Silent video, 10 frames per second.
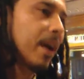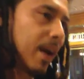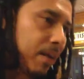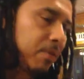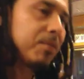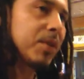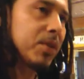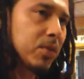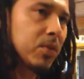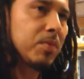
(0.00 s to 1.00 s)
I have a
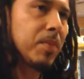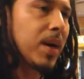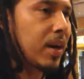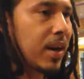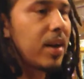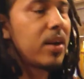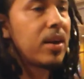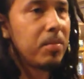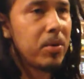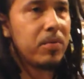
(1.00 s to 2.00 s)
physical spot. I got a
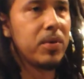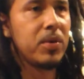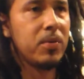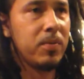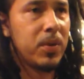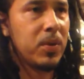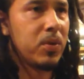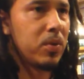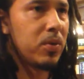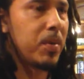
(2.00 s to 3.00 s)
couple of
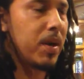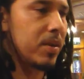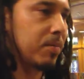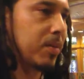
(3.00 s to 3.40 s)
physical spots.